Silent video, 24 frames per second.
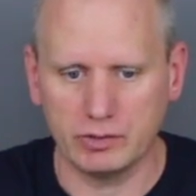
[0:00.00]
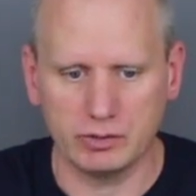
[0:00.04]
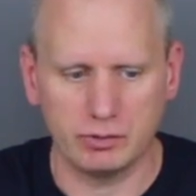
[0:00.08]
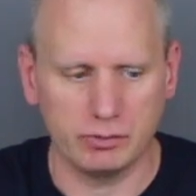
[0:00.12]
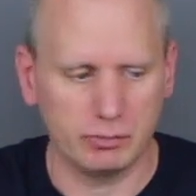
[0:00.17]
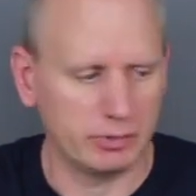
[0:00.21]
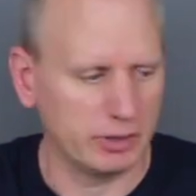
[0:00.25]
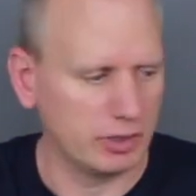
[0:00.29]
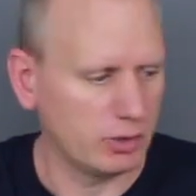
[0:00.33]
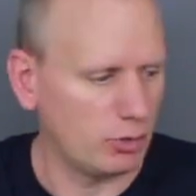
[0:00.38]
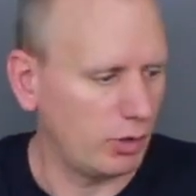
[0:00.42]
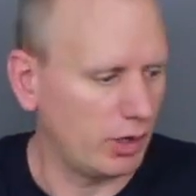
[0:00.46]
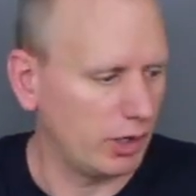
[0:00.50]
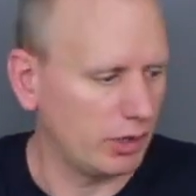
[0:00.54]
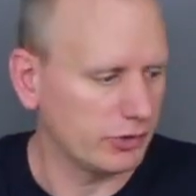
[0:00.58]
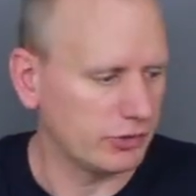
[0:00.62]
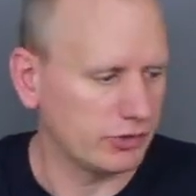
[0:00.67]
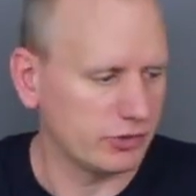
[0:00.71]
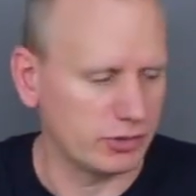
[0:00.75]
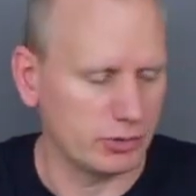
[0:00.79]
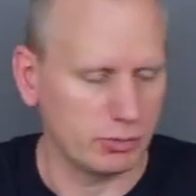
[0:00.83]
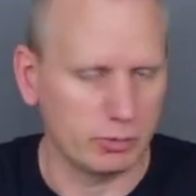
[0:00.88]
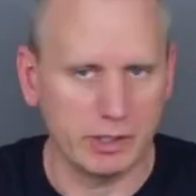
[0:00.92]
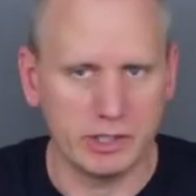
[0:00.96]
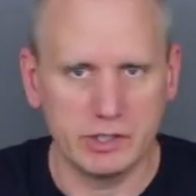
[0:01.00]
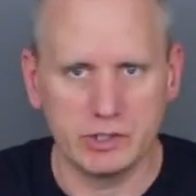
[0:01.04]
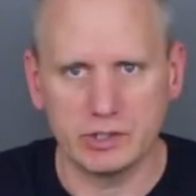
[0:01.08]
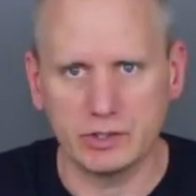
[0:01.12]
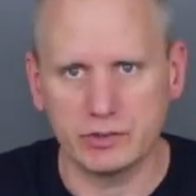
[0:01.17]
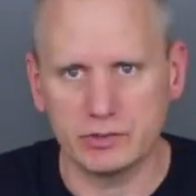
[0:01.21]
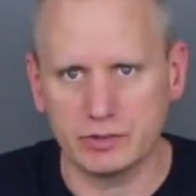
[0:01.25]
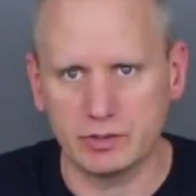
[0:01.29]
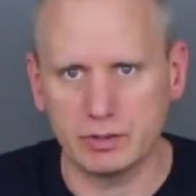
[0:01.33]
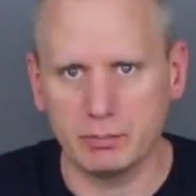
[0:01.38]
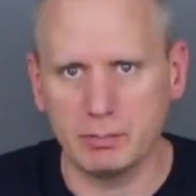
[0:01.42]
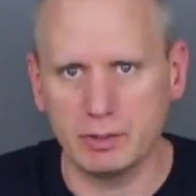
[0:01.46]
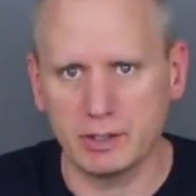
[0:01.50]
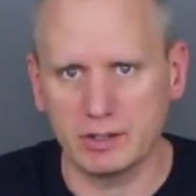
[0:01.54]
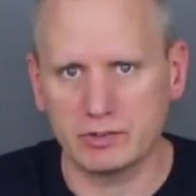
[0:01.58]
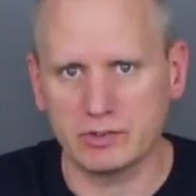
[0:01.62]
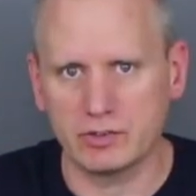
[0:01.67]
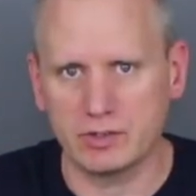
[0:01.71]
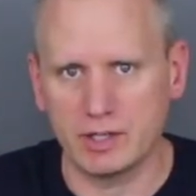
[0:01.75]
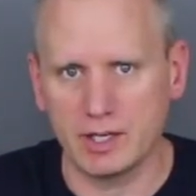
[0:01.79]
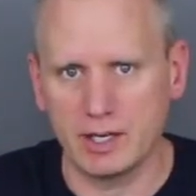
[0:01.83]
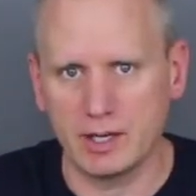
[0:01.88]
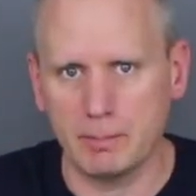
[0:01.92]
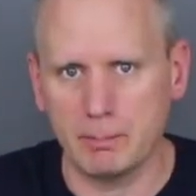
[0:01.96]
You require syringes to
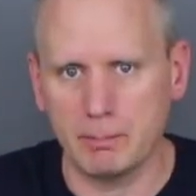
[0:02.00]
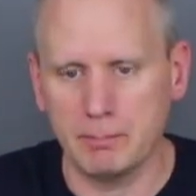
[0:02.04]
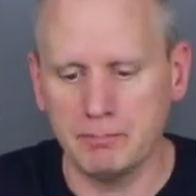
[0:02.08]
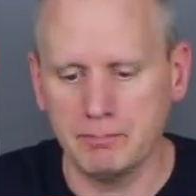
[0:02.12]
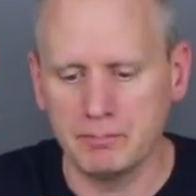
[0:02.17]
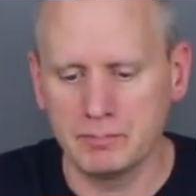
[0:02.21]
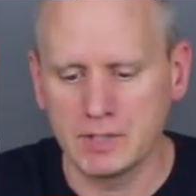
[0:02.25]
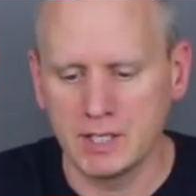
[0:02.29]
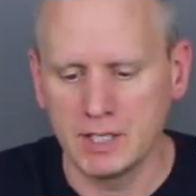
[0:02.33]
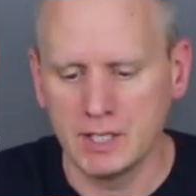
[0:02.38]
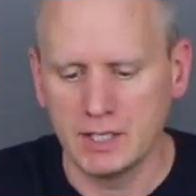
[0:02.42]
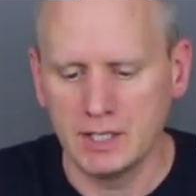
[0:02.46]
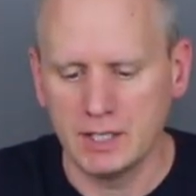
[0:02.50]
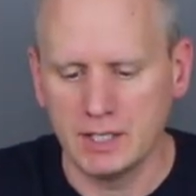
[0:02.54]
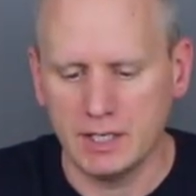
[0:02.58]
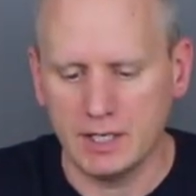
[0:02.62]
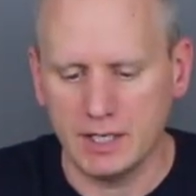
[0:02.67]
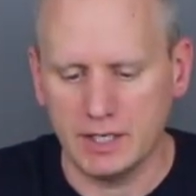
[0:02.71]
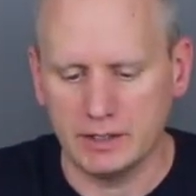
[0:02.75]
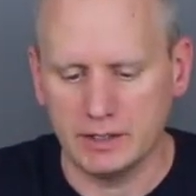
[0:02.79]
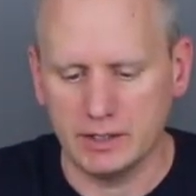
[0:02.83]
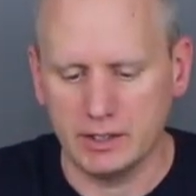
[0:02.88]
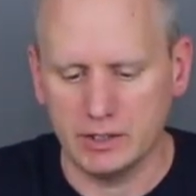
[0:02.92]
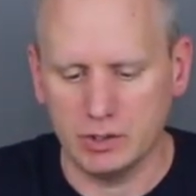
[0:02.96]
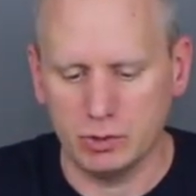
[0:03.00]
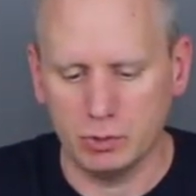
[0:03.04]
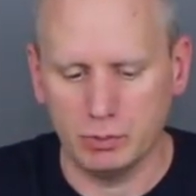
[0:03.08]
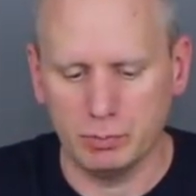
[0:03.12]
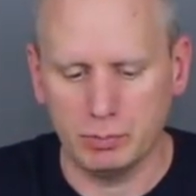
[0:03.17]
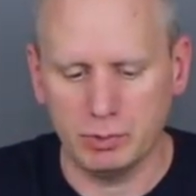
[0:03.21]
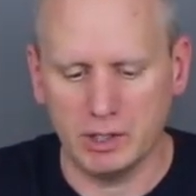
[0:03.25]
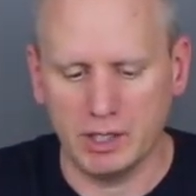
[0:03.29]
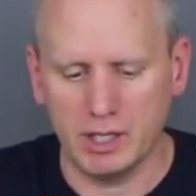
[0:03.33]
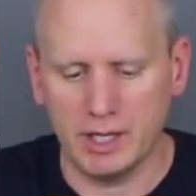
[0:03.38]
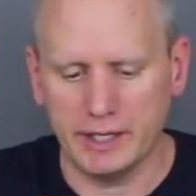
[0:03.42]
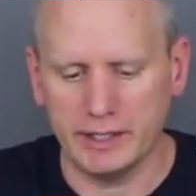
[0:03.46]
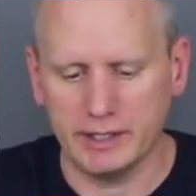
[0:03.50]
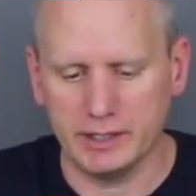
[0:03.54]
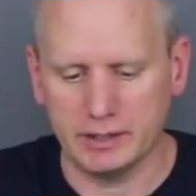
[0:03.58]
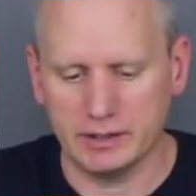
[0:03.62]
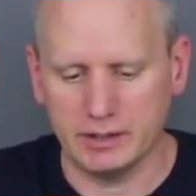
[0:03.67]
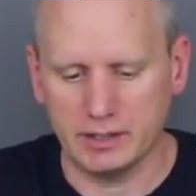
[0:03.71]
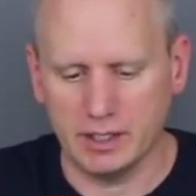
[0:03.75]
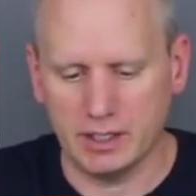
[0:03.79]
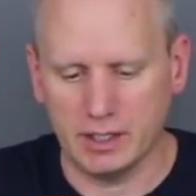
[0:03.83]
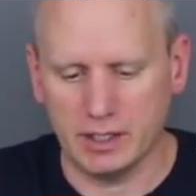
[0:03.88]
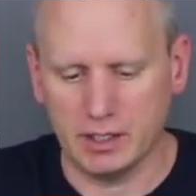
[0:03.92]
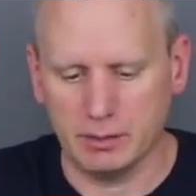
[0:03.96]
mix them, and then you apply
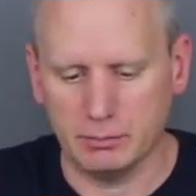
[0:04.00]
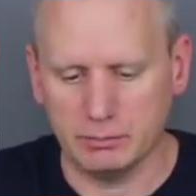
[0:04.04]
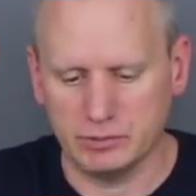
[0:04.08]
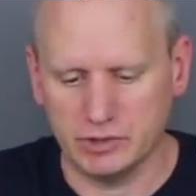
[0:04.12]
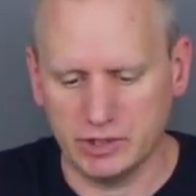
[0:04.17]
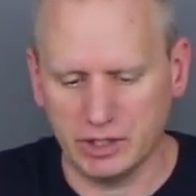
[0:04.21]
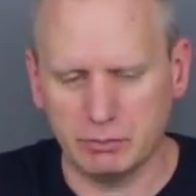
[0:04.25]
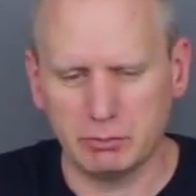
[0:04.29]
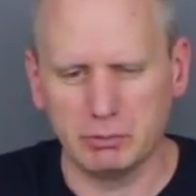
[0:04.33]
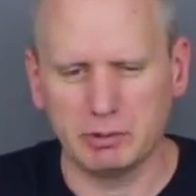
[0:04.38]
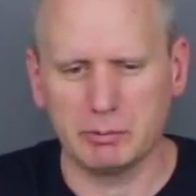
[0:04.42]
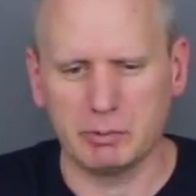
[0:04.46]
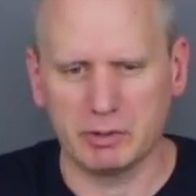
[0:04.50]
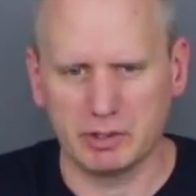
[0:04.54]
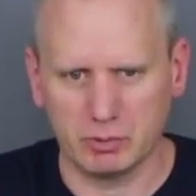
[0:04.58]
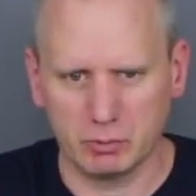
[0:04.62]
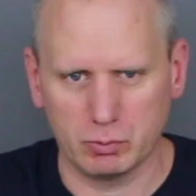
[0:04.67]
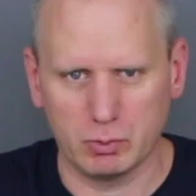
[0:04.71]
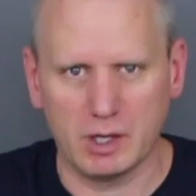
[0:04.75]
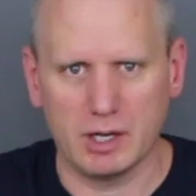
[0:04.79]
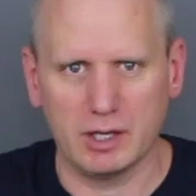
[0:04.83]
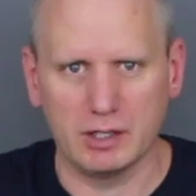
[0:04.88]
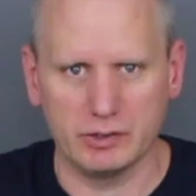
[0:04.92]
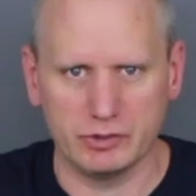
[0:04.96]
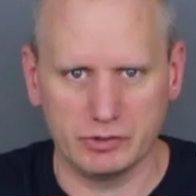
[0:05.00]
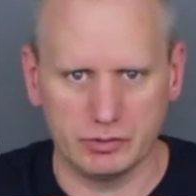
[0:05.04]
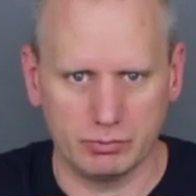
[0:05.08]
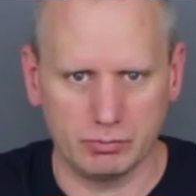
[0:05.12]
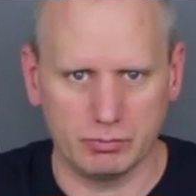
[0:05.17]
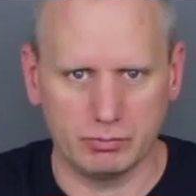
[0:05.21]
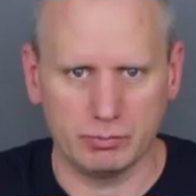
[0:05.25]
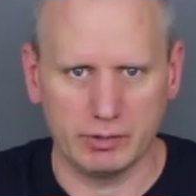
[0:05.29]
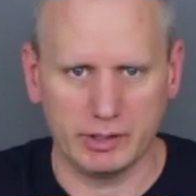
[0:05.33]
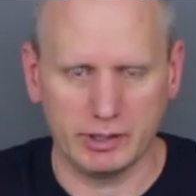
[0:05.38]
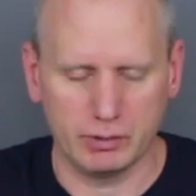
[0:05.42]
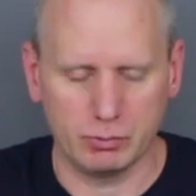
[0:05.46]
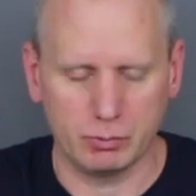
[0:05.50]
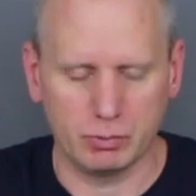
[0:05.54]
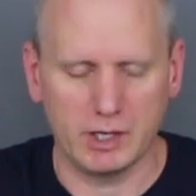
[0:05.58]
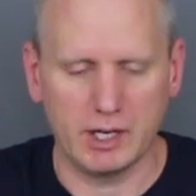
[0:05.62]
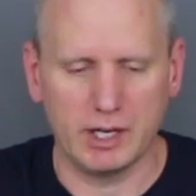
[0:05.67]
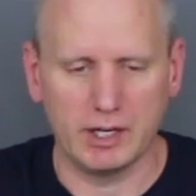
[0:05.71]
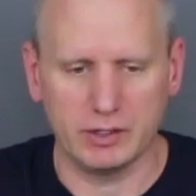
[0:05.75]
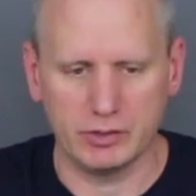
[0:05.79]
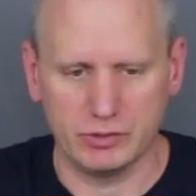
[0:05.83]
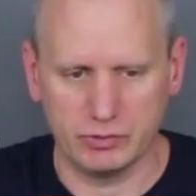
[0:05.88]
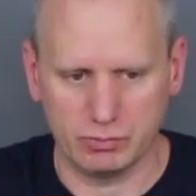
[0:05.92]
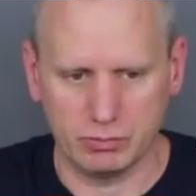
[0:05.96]
it generally while the
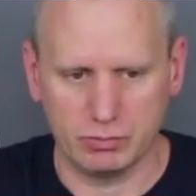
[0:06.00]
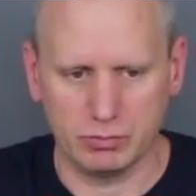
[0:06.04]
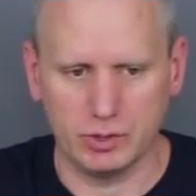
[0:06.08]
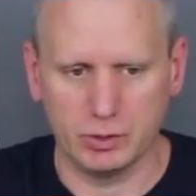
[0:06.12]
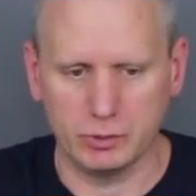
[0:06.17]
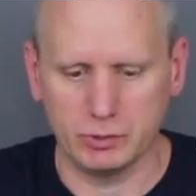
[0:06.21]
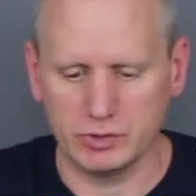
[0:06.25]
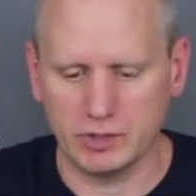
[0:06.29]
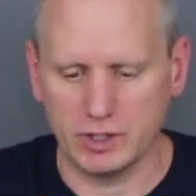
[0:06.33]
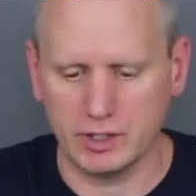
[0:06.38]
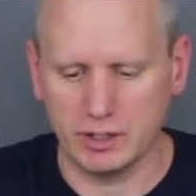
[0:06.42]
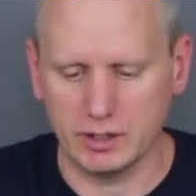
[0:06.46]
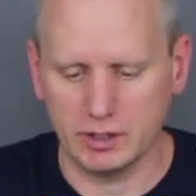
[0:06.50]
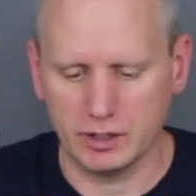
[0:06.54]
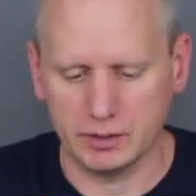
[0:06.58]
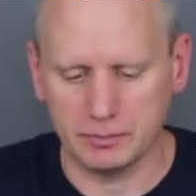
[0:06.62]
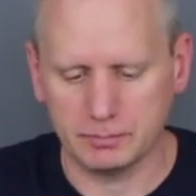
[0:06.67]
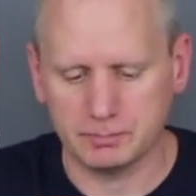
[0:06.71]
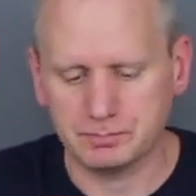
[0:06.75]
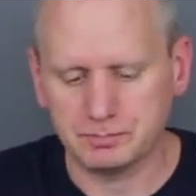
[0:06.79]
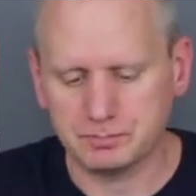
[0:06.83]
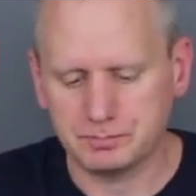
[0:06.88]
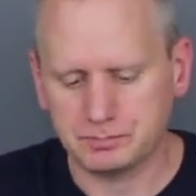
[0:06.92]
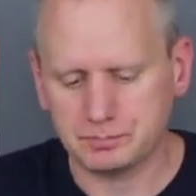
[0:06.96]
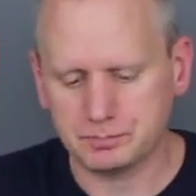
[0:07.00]
rod is rotating.